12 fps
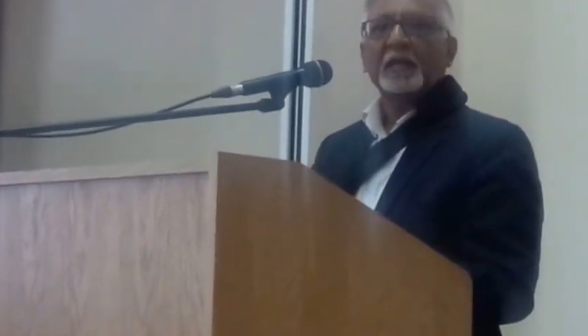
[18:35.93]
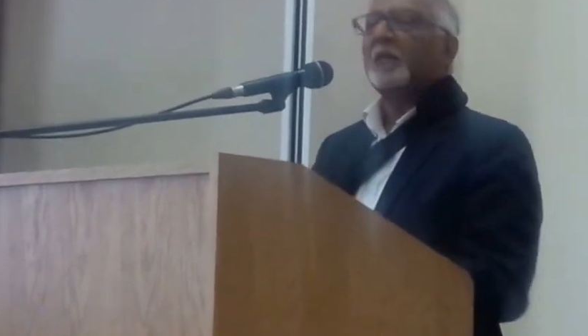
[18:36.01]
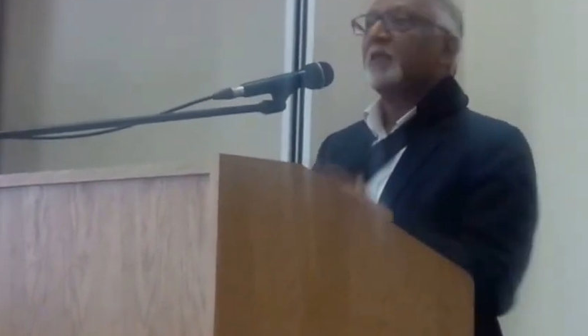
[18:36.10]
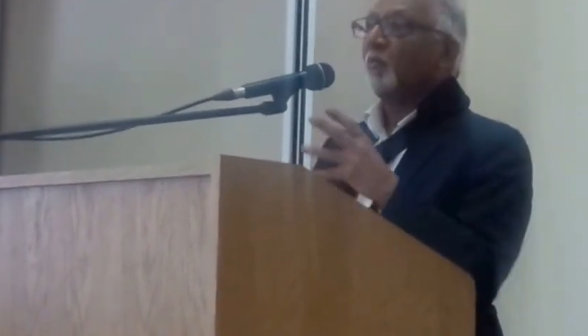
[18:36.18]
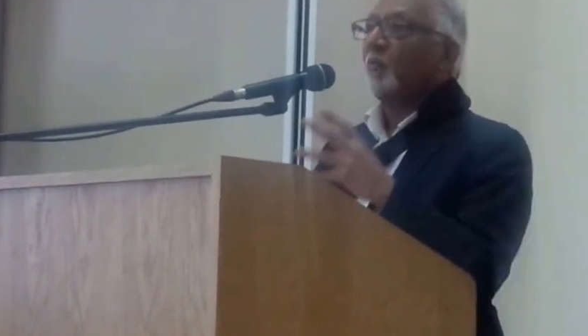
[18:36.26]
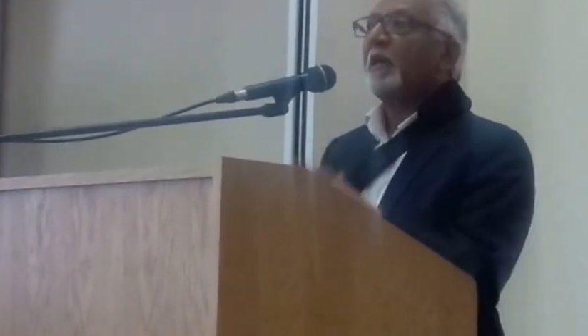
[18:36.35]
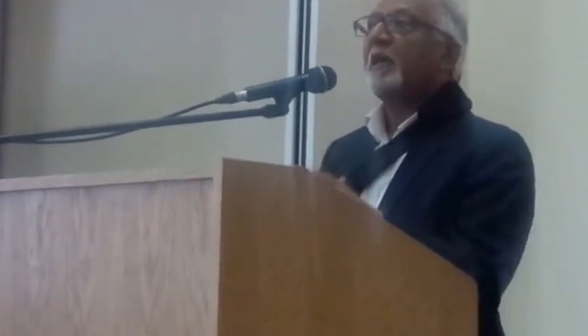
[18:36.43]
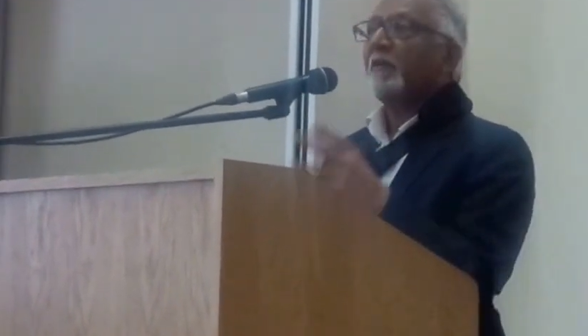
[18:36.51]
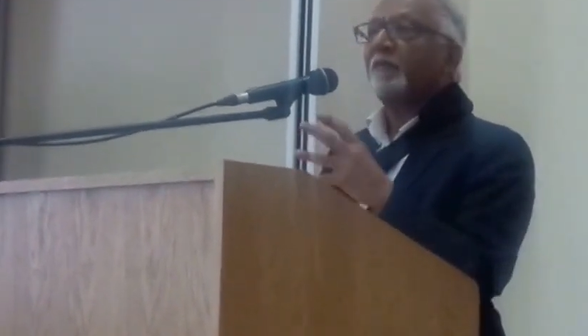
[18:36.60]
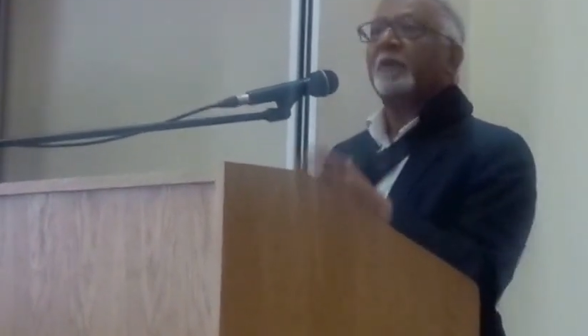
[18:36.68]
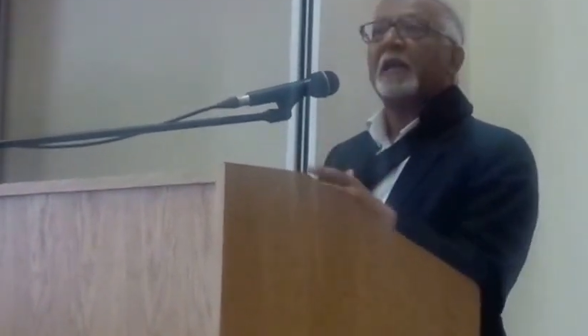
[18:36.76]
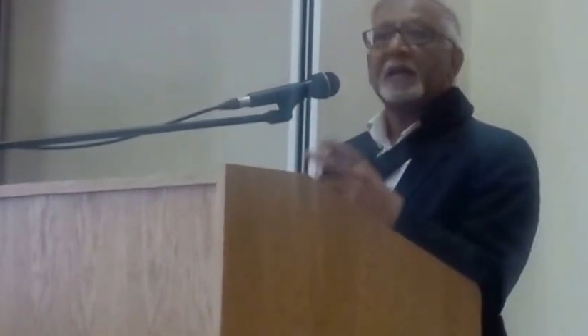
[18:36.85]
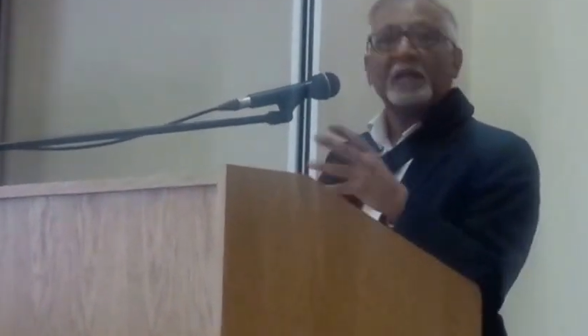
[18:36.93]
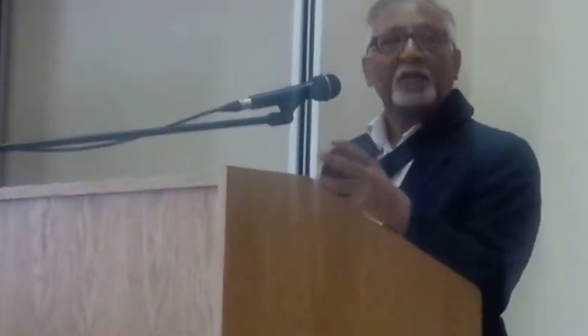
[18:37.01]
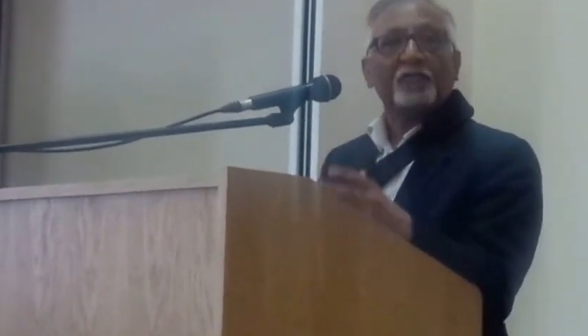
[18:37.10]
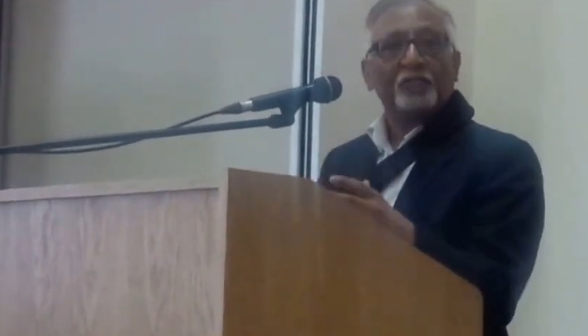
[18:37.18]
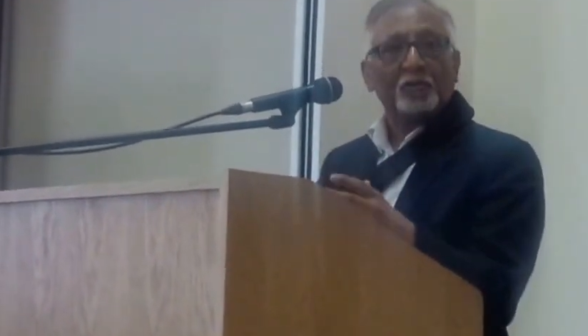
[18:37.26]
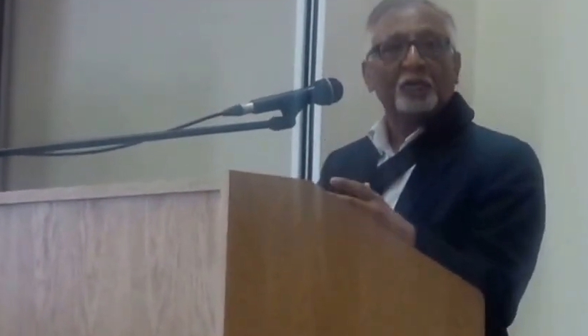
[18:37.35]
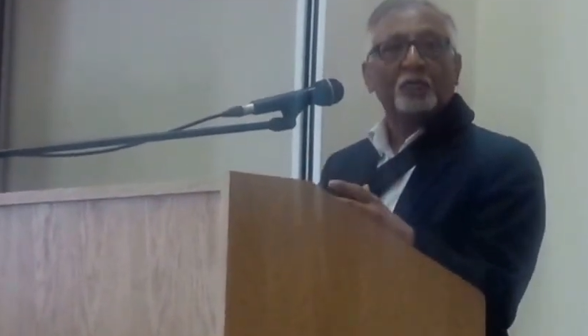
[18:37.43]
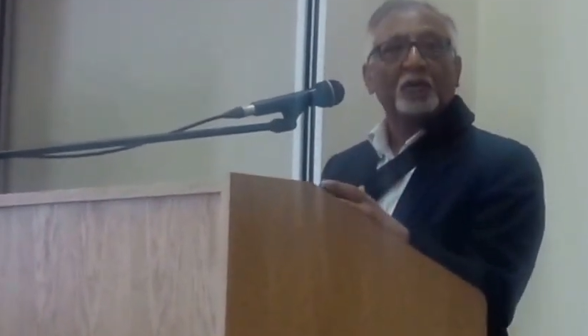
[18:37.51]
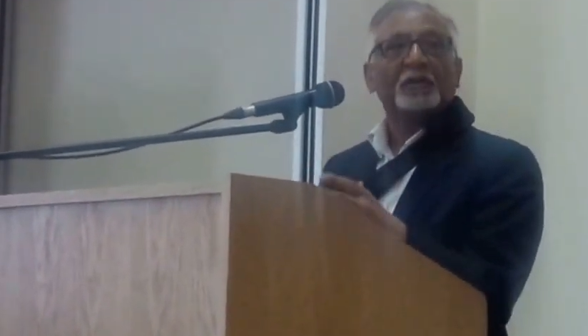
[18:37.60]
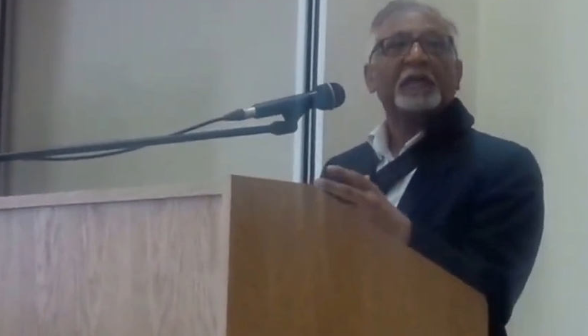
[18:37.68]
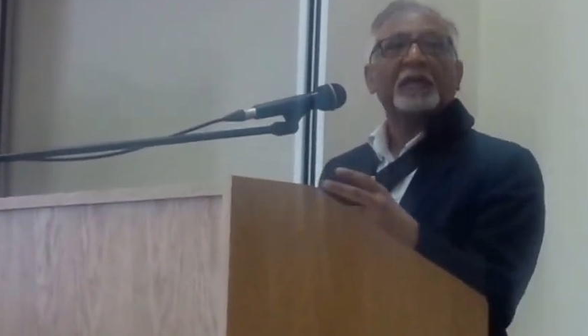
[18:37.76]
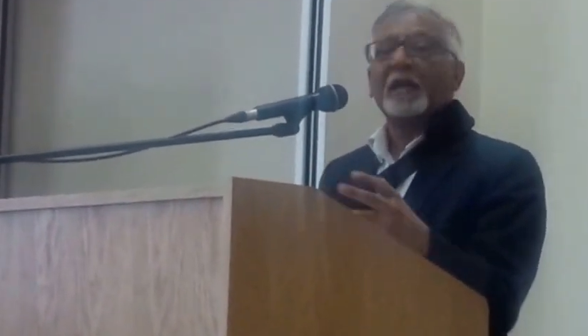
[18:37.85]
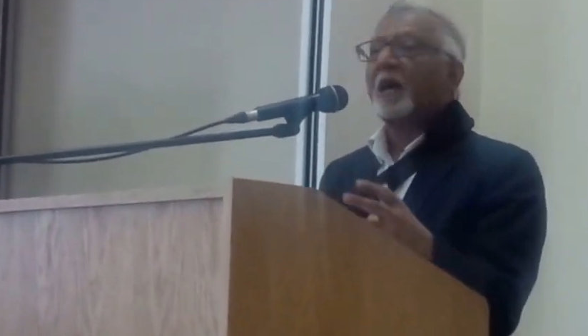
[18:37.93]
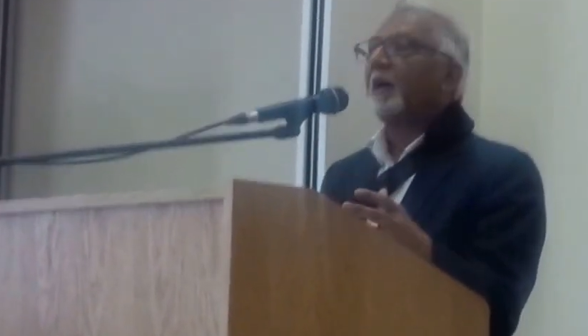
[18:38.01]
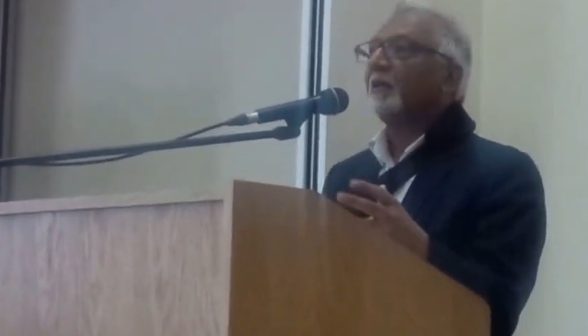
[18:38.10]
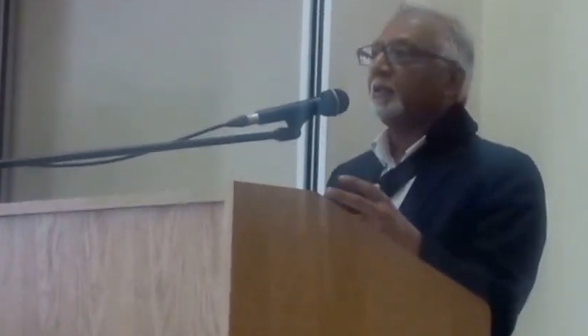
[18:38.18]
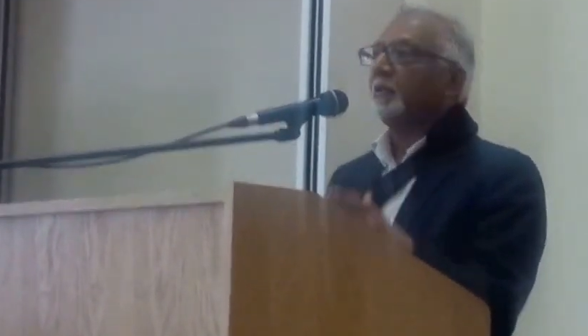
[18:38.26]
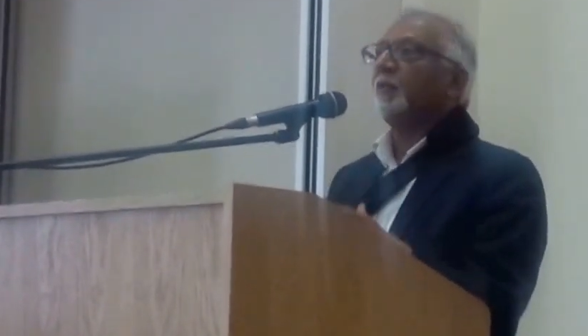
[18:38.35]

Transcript: It's a way of getting through what they can't